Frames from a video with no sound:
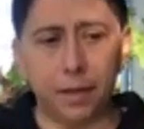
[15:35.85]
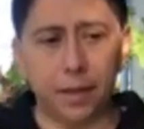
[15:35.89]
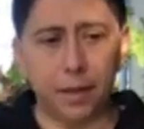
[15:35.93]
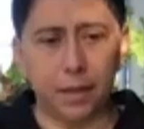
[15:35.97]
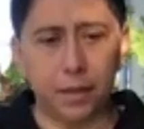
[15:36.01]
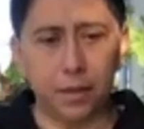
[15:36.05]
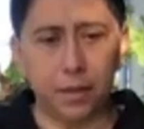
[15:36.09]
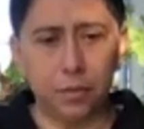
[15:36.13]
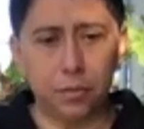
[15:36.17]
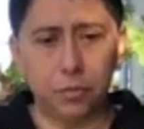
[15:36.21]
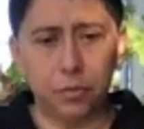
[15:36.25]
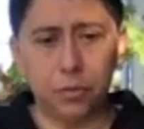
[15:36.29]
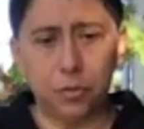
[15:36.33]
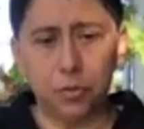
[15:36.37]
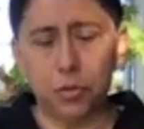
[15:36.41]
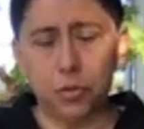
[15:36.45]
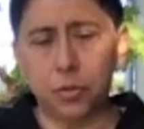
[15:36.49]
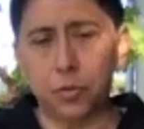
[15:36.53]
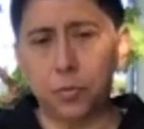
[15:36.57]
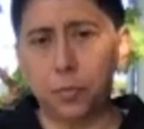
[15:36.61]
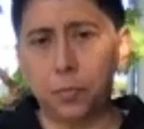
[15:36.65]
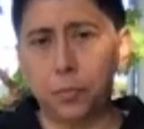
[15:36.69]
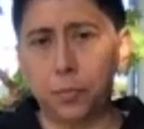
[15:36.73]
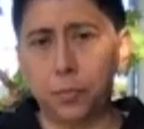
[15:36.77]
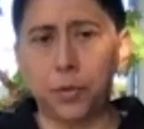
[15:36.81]
that you
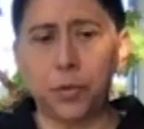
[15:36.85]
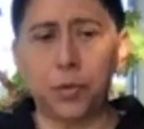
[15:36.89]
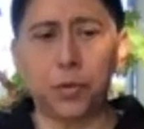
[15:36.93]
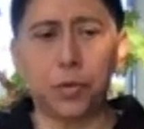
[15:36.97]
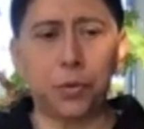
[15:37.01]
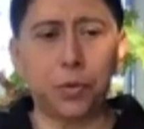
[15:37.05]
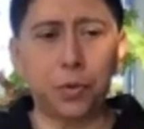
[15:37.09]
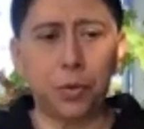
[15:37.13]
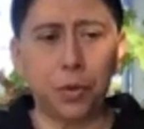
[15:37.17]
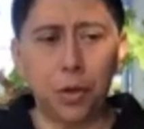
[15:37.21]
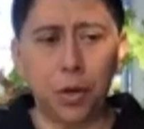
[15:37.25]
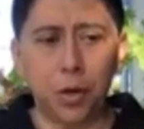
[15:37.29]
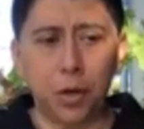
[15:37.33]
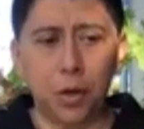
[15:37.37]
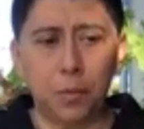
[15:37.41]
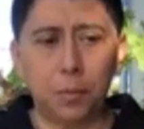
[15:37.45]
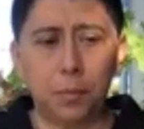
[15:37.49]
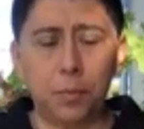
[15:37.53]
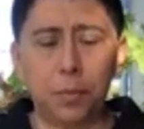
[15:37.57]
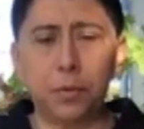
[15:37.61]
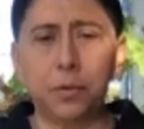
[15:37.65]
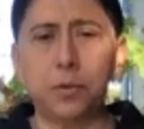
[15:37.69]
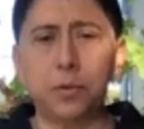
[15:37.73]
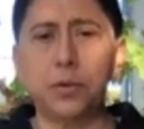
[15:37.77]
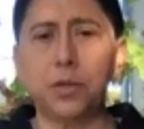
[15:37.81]
just
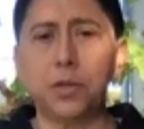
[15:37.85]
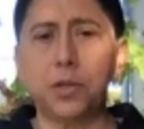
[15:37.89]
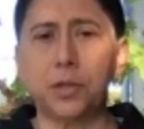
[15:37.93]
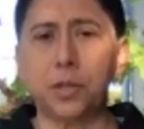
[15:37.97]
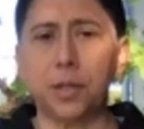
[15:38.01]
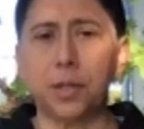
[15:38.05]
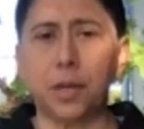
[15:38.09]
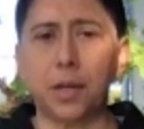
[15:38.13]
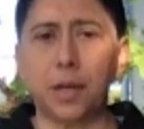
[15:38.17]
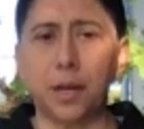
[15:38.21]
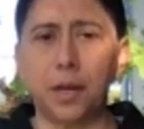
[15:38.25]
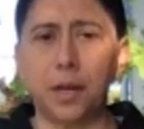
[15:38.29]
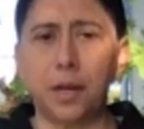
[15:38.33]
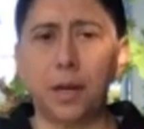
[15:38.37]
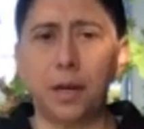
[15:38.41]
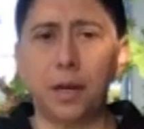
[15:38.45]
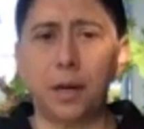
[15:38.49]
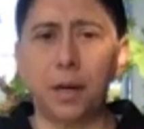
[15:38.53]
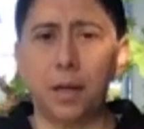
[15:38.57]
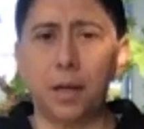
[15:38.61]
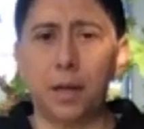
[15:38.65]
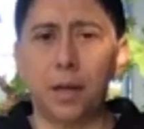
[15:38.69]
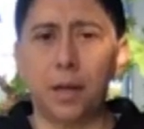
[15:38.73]
push the air